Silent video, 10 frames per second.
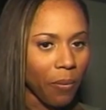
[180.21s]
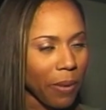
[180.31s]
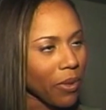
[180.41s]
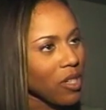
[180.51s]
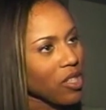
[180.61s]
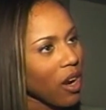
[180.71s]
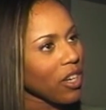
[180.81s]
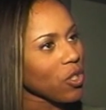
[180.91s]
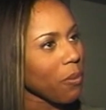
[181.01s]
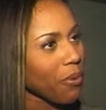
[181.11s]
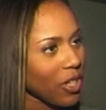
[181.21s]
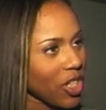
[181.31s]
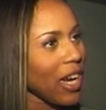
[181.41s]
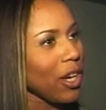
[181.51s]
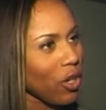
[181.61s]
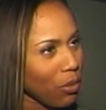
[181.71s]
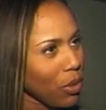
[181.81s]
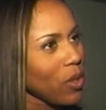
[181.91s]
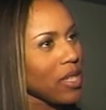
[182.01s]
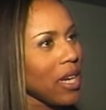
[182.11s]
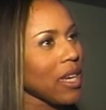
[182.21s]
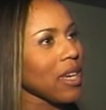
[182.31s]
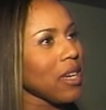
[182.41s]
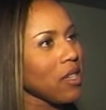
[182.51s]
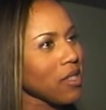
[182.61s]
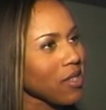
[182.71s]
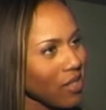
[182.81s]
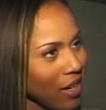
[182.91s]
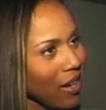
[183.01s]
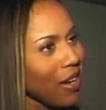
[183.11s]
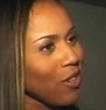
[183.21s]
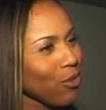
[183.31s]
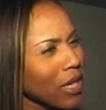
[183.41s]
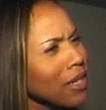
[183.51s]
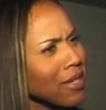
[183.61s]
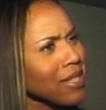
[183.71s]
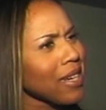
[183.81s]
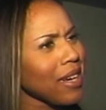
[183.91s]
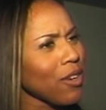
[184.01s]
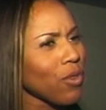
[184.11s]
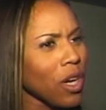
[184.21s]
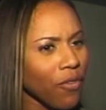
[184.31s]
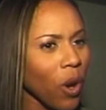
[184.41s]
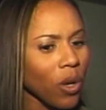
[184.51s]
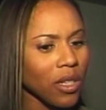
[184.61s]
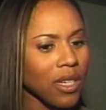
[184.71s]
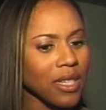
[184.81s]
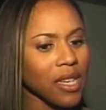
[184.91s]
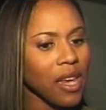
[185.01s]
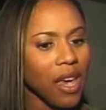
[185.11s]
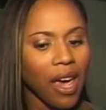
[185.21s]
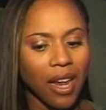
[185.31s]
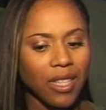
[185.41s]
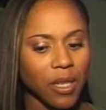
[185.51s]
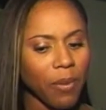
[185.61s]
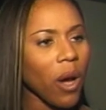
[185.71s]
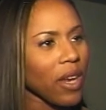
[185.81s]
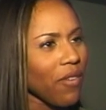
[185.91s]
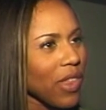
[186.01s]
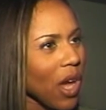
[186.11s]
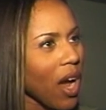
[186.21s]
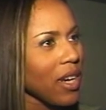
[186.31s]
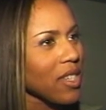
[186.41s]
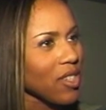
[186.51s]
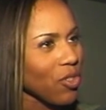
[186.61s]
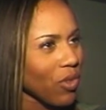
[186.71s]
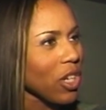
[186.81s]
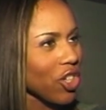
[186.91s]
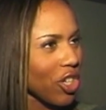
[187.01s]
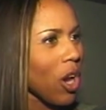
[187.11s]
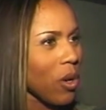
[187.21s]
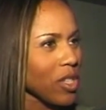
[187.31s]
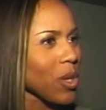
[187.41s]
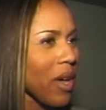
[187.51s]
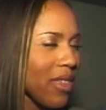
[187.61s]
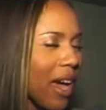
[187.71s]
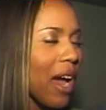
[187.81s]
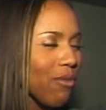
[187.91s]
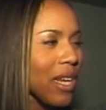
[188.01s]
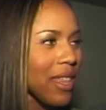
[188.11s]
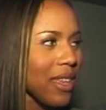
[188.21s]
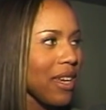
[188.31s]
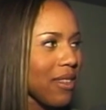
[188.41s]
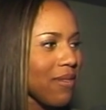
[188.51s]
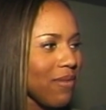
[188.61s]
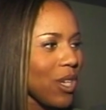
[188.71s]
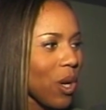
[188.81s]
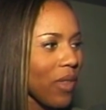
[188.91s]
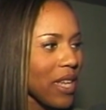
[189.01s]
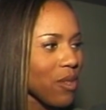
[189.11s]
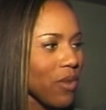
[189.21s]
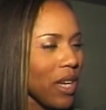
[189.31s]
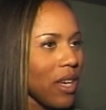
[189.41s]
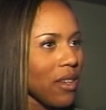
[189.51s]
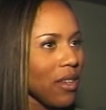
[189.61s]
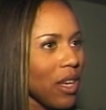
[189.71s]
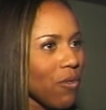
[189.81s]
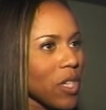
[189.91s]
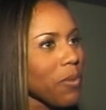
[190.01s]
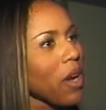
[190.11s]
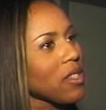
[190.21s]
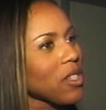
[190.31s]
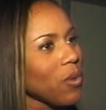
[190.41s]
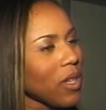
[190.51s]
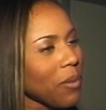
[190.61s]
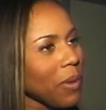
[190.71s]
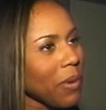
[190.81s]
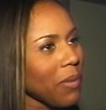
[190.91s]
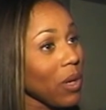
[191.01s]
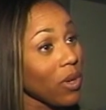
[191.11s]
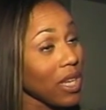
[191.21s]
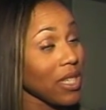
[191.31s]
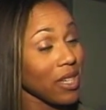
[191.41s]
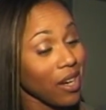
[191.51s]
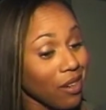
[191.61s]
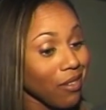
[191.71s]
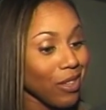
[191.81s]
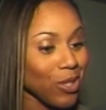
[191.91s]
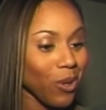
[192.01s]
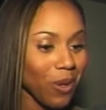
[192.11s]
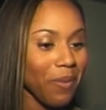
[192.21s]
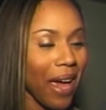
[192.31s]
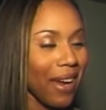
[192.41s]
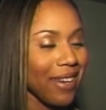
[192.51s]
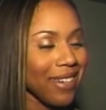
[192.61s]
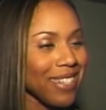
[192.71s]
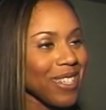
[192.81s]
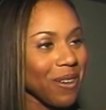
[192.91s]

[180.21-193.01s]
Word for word: know, people are starting to appreciate good music, singing, real singing, real vocals, and it's about giving the audience a real show. So I I really think, you know, that's really in response to what the people mean when they say the total package.